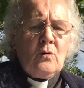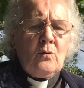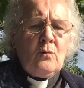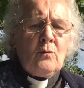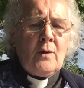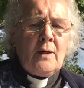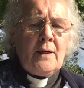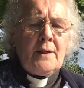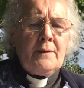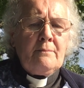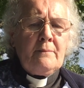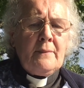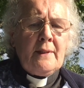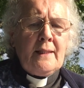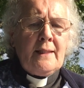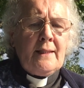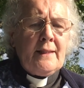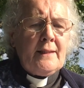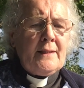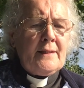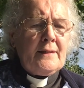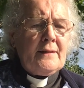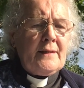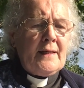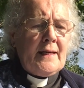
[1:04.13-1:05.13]
1
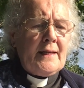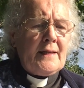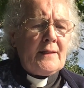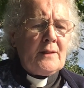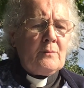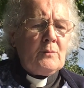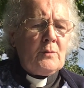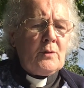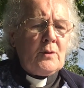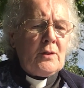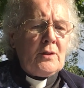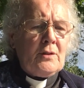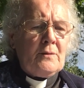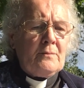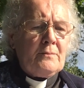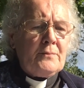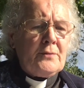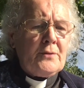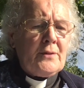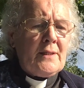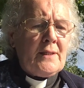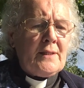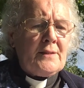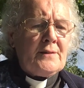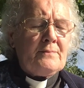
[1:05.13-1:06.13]
million animal and
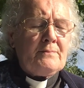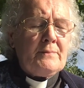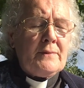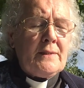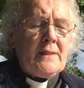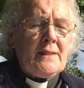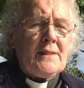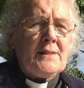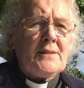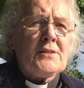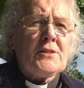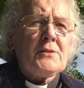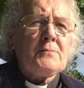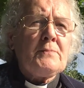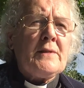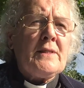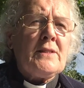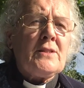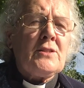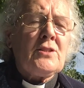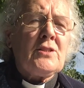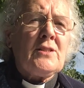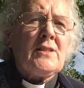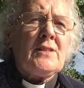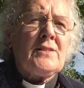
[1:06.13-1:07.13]
plant
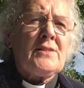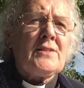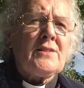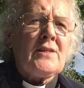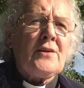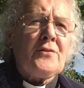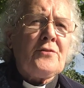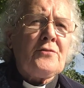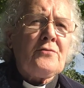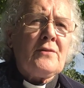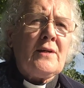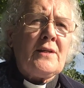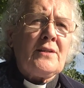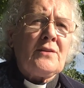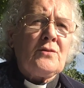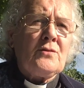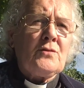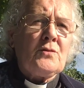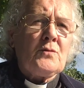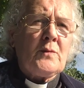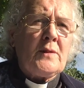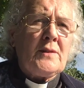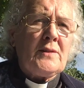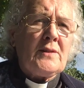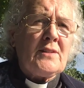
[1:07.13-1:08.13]
species are
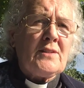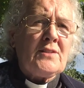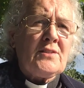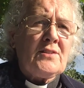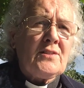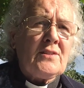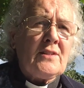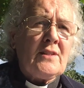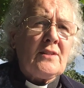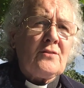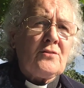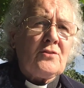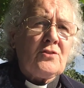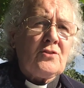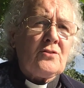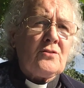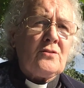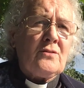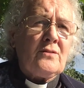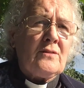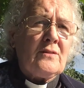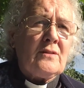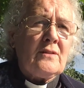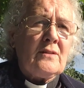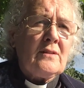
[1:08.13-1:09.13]
threatened with
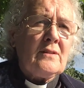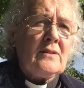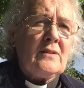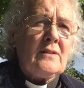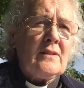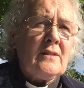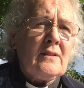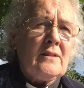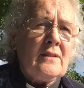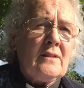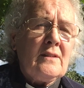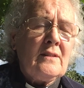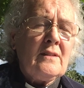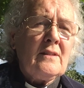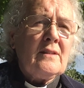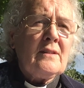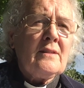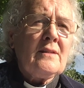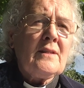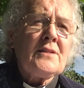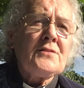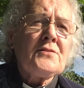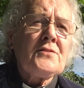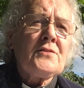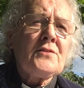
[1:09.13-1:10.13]
extinction.
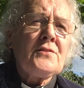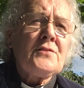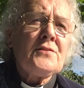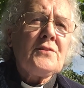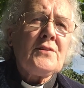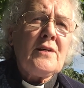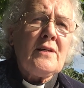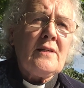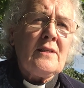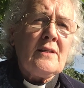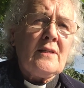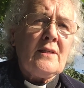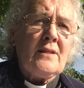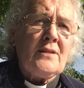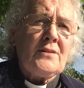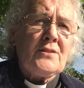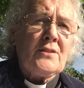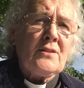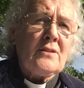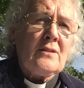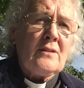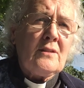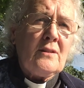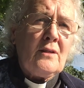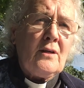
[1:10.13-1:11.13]
That's a third
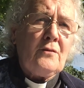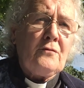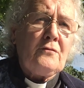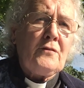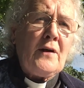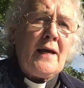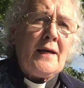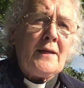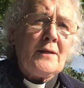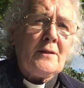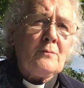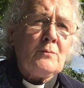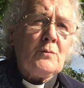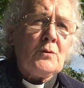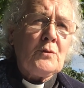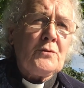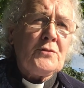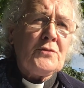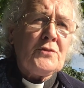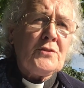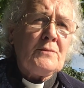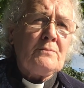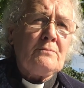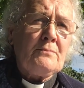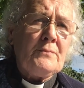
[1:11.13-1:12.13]
of
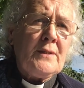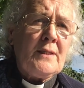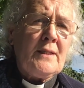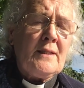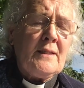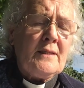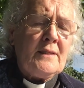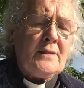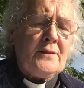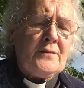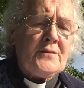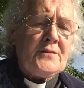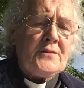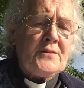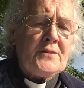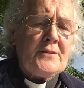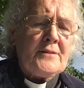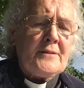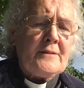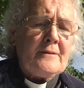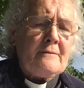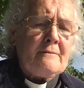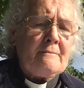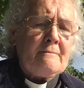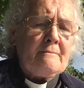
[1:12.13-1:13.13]
animals and
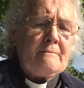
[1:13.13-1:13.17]
plants.